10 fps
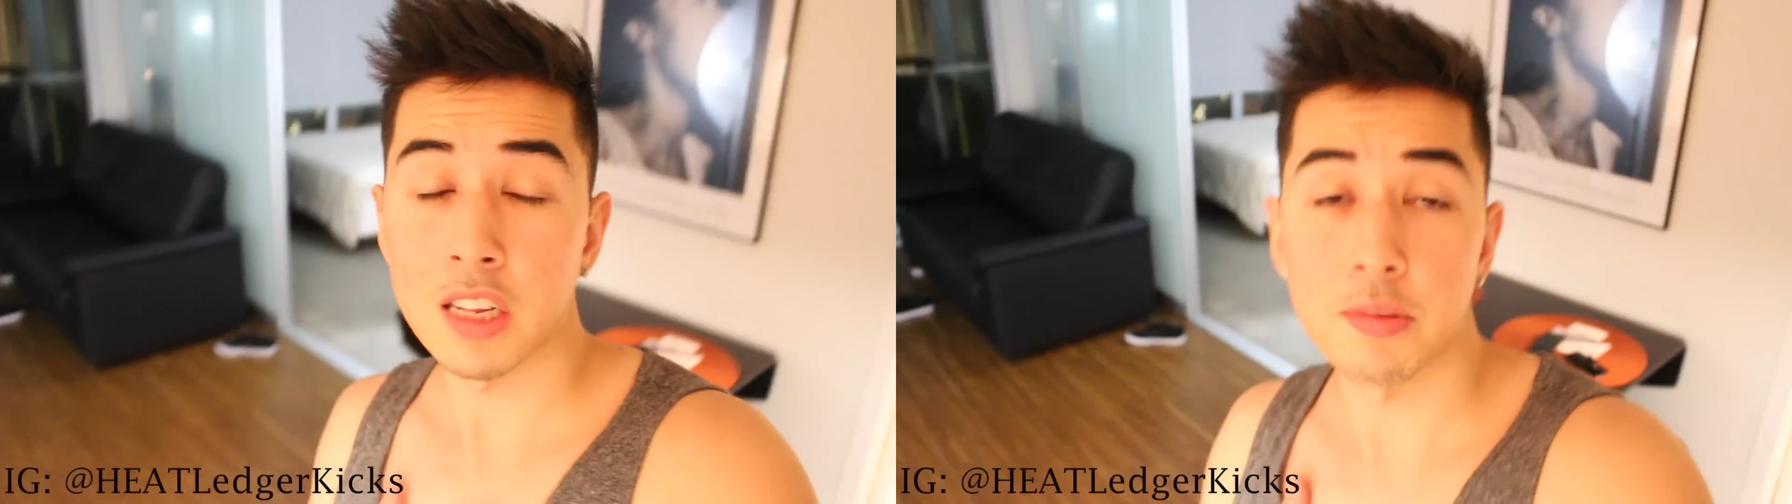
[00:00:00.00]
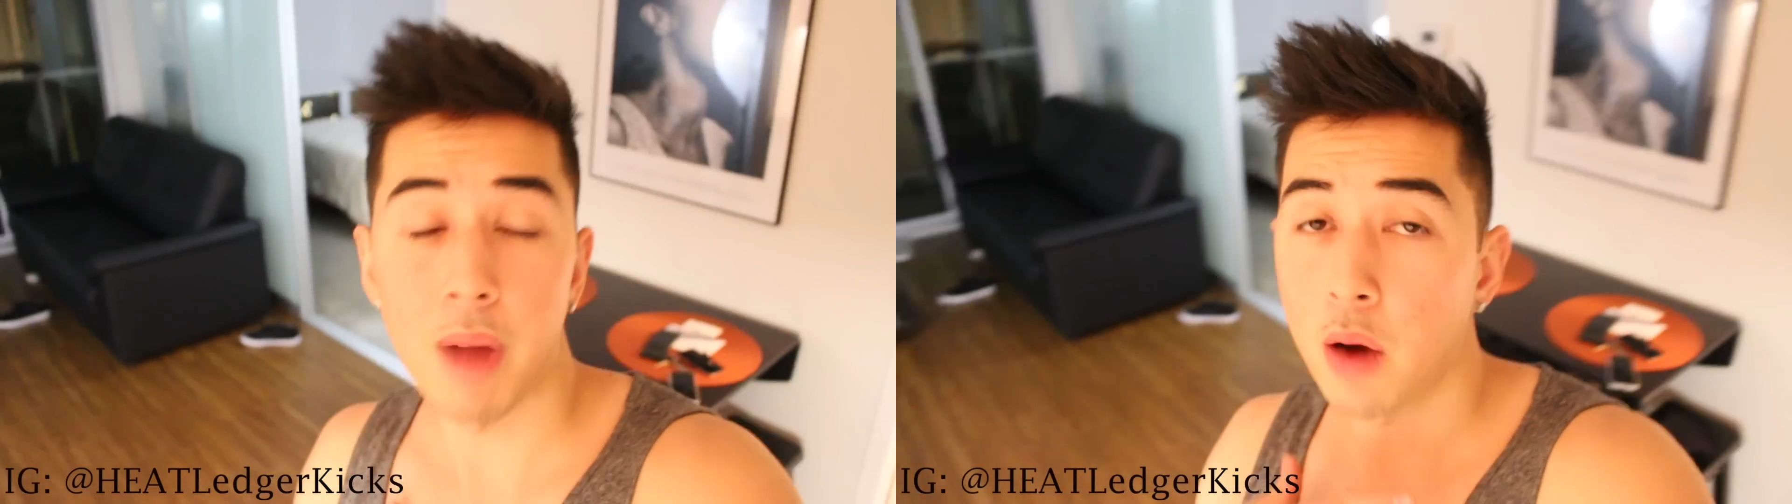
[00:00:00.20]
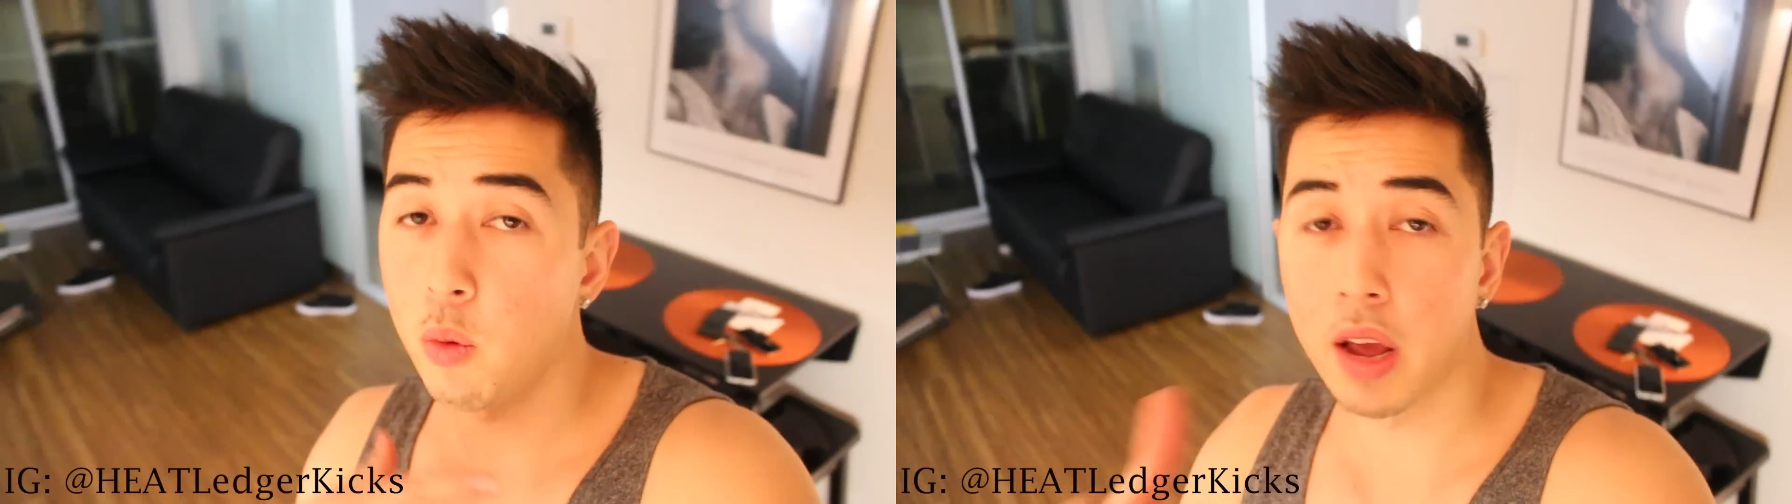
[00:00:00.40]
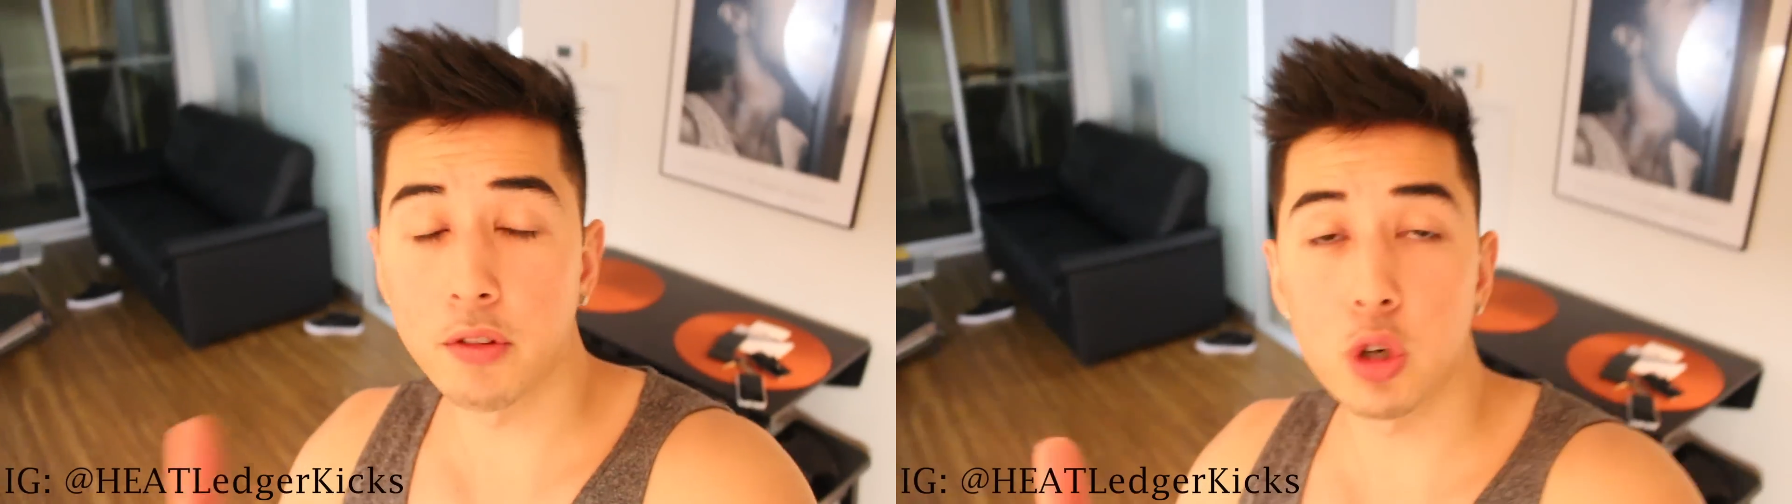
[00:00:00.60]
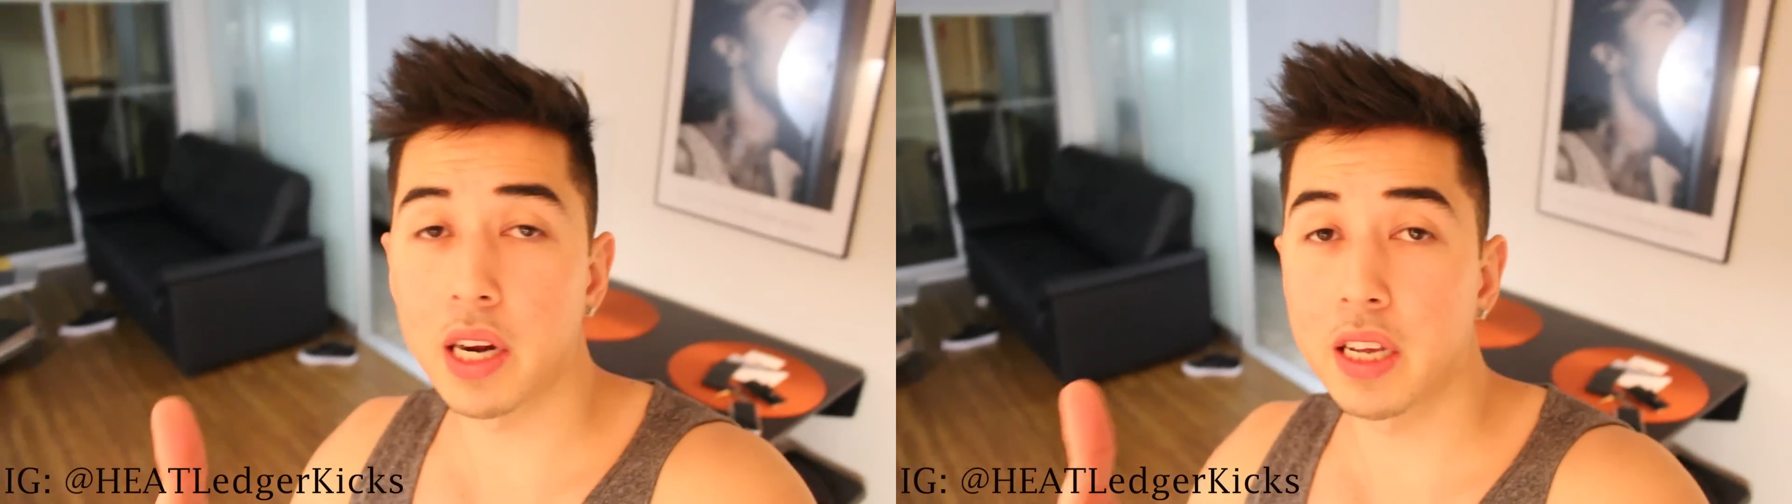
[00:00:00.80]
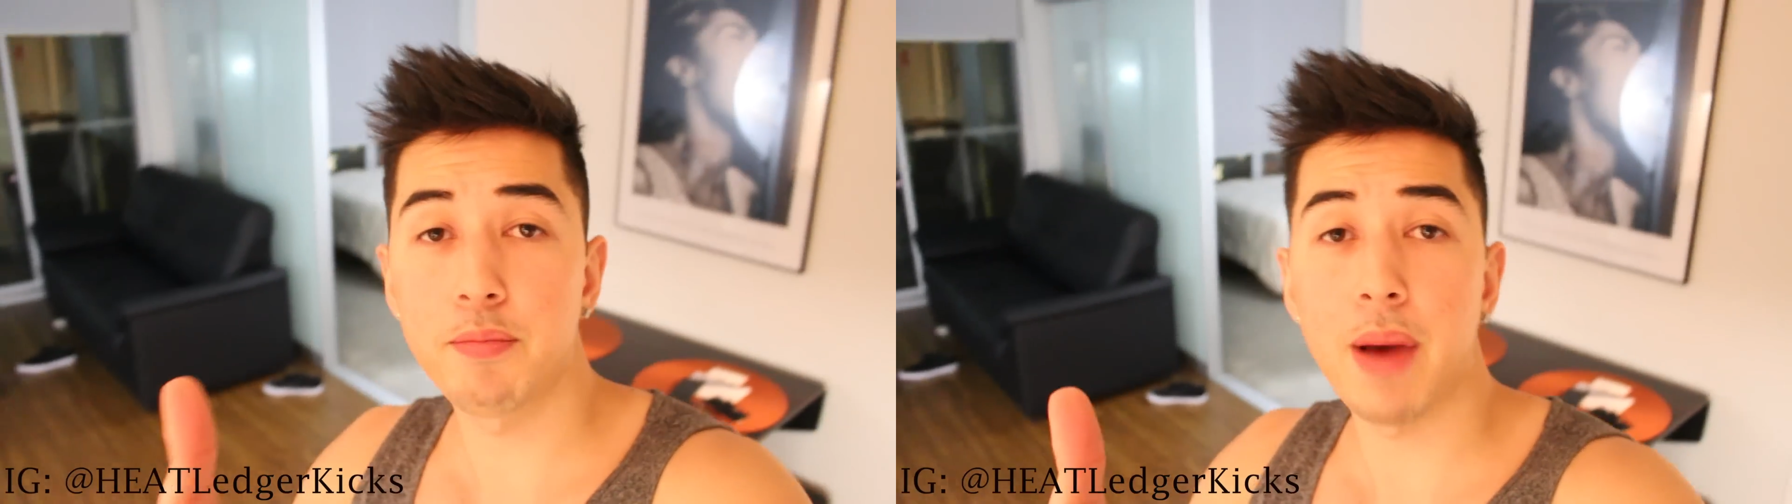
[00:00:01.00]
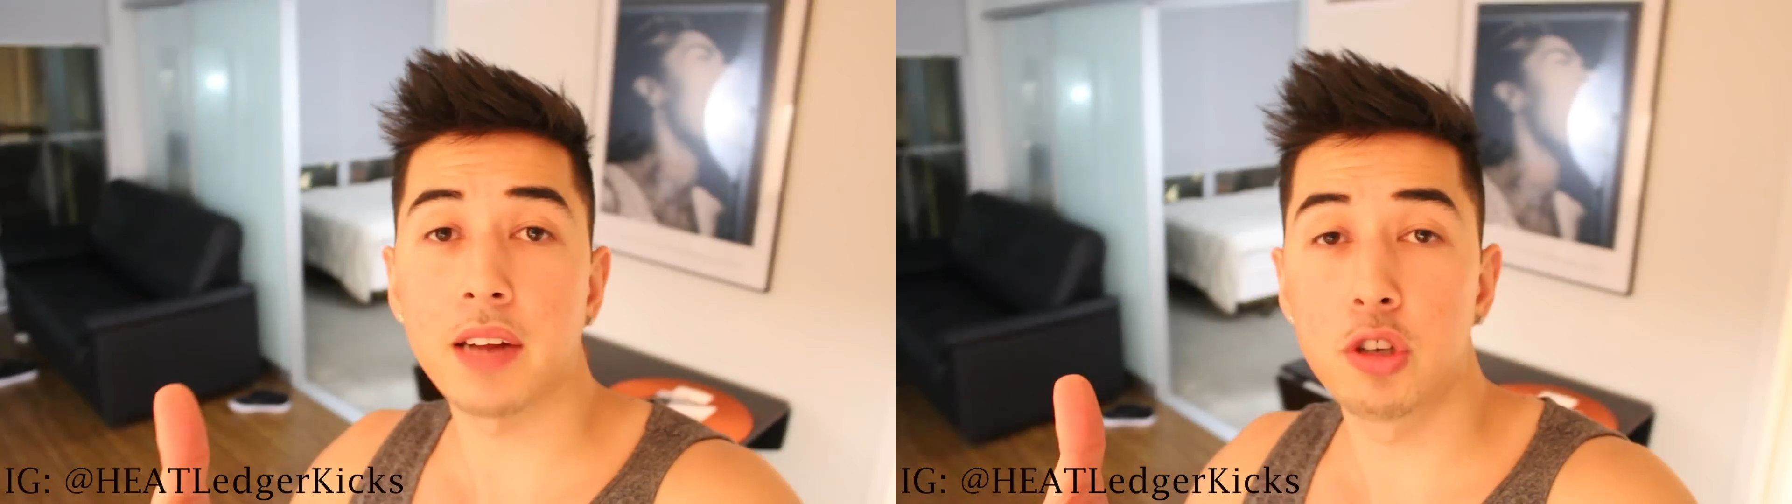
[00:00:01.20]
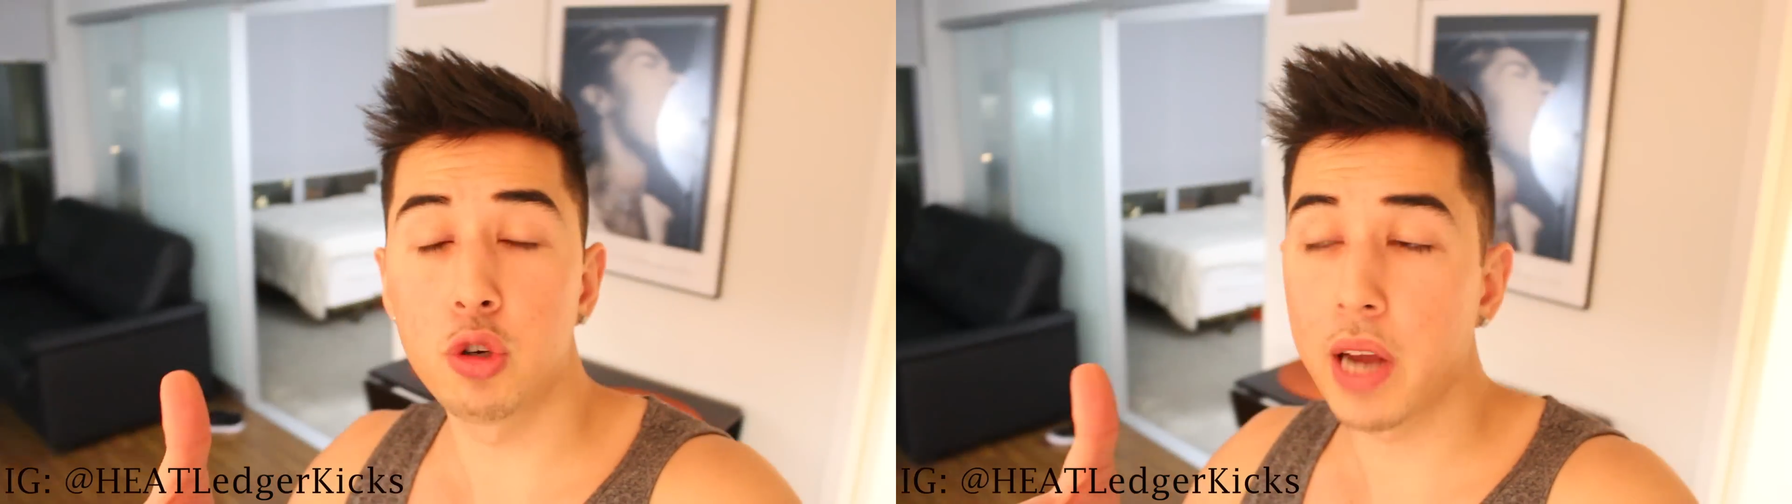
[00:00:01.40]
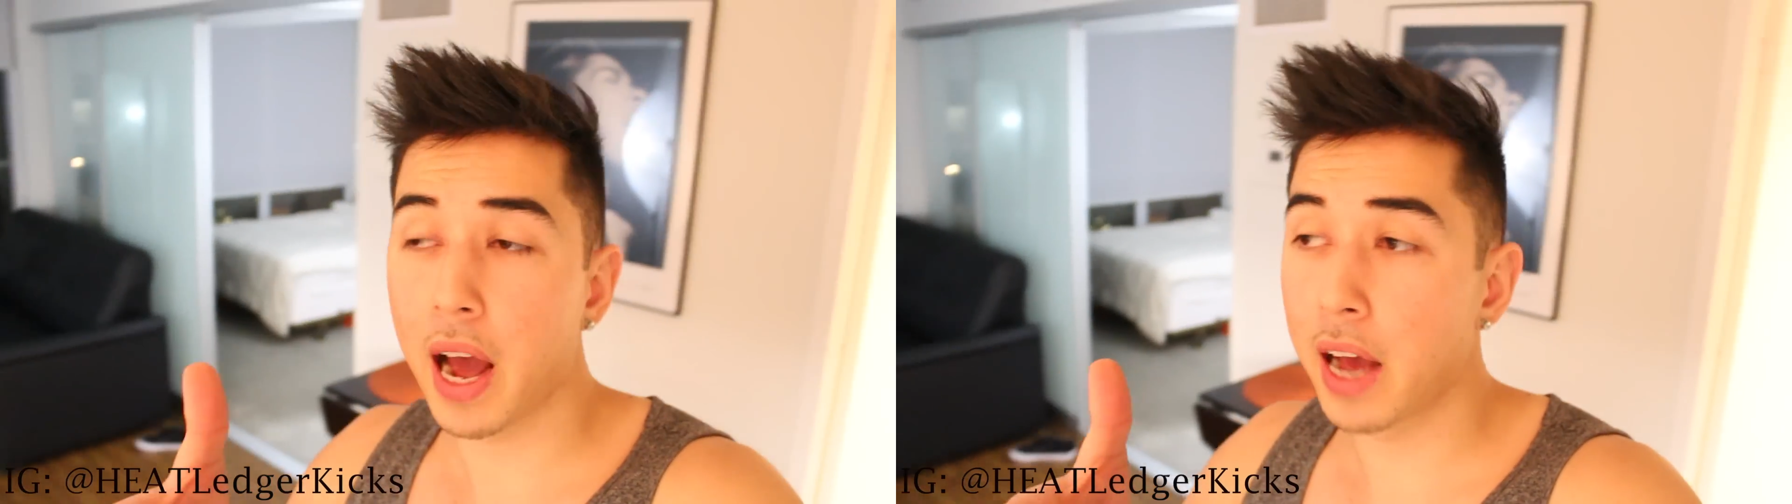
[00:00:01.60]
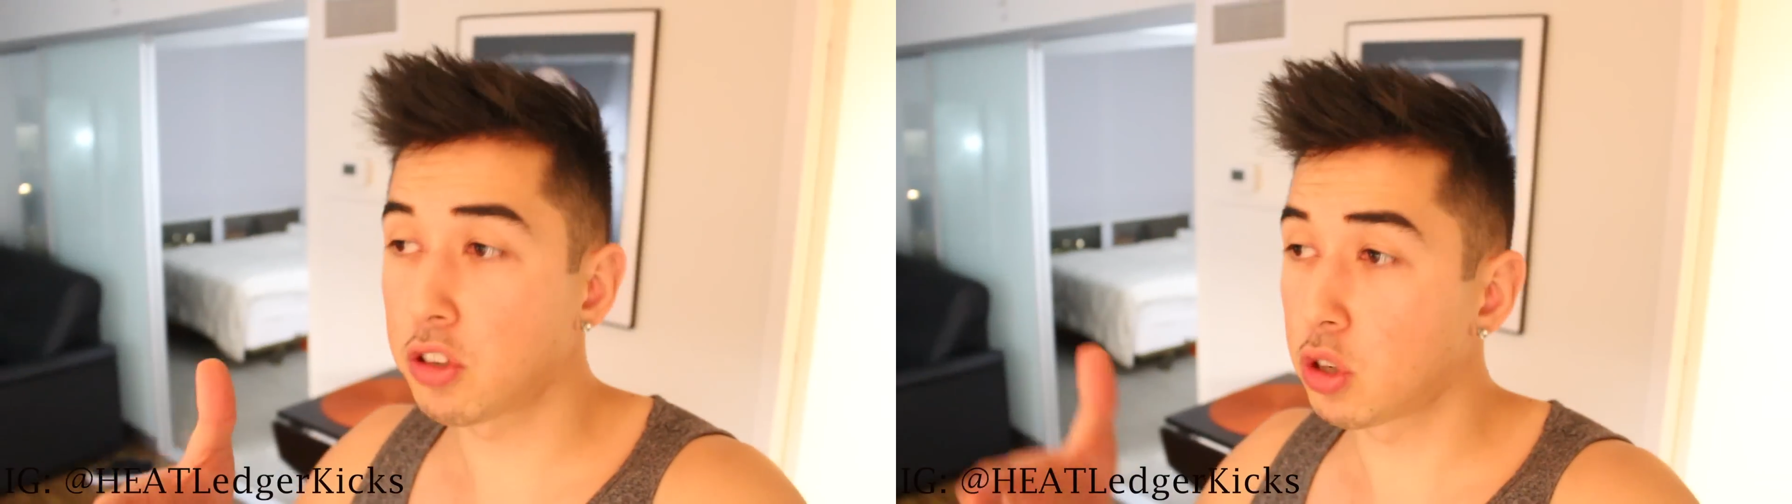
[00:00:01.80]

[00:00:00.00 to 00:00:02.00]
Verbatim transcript: That's my way of trying to give back to you guys.